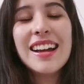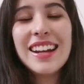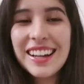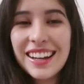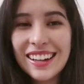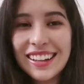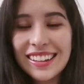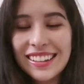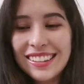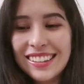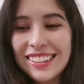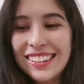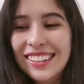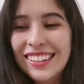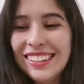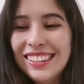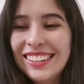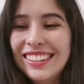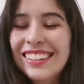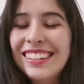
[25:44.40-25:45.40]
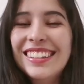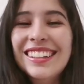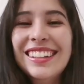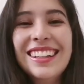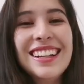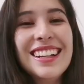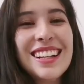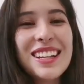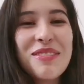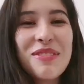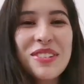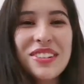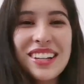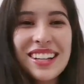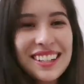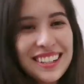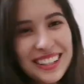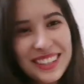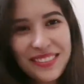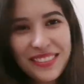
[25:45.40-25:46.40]
Yeah. If you
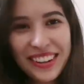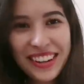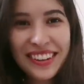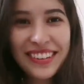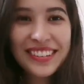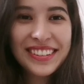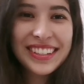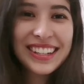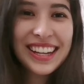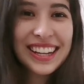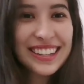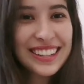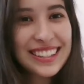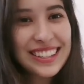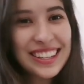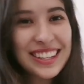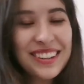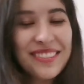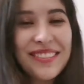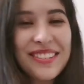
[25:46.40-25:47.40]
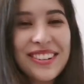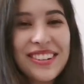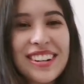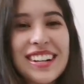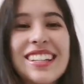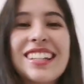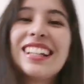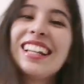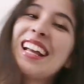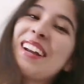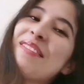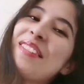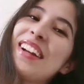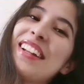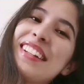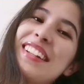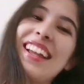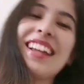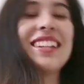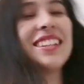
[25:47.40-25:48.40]
like this video and you'd like to see more, hit the like
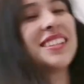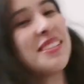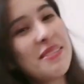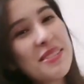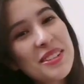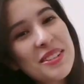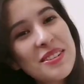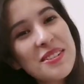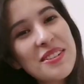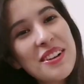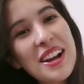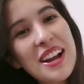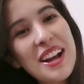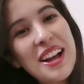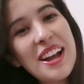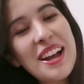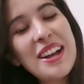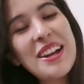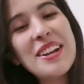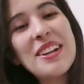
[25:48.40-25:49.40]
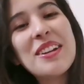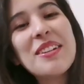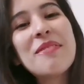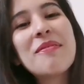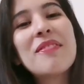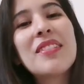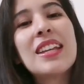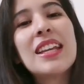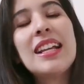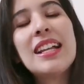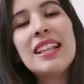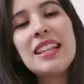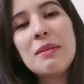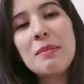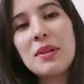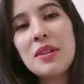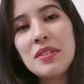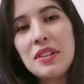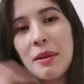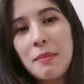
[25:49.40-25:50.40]
button and subscribe. Let
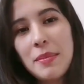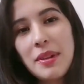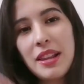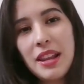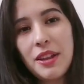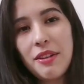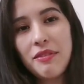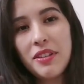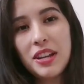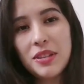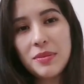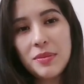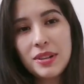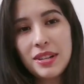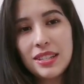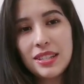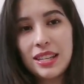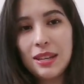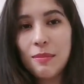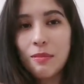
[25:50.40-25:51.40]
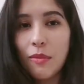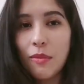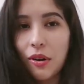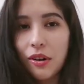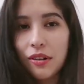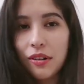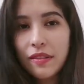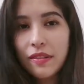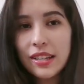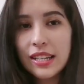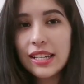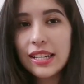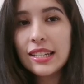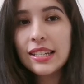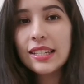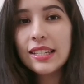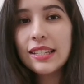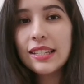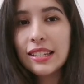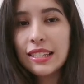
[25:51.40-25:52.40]
me know down below if you guys want to see more of
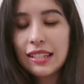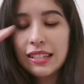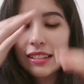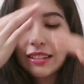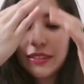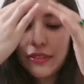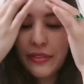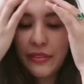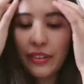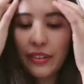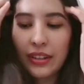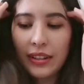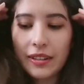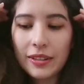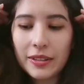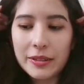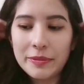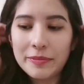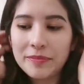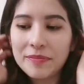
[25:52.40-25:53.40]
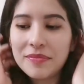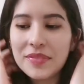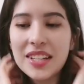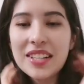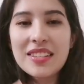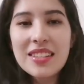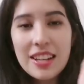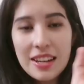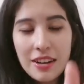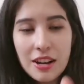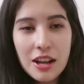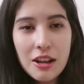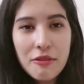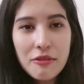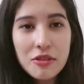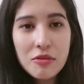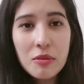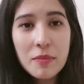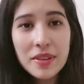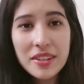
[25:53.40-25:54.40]
this, if it's
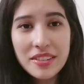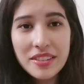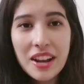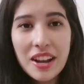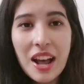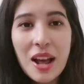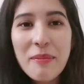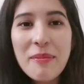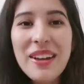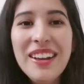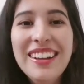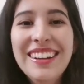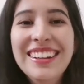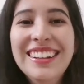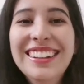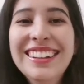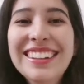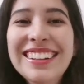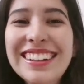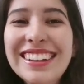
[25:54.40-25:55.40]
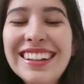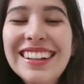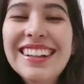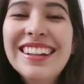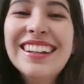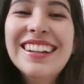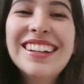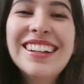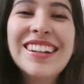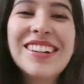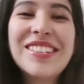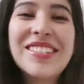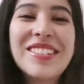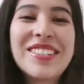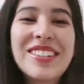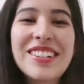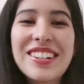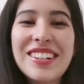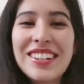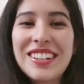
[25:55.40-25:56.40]
enough and you want me to stop,
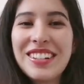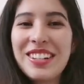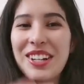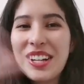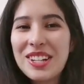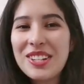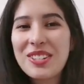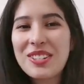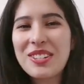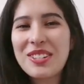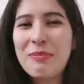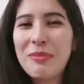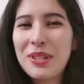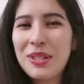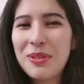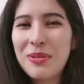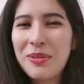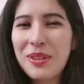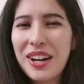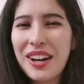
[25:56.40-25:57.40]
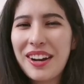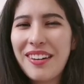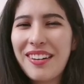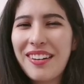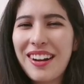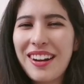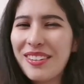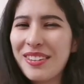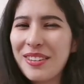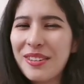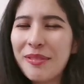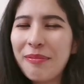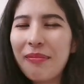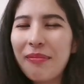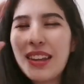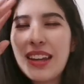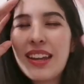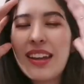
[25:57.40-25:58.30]
or you guys simply don't care, I don't know.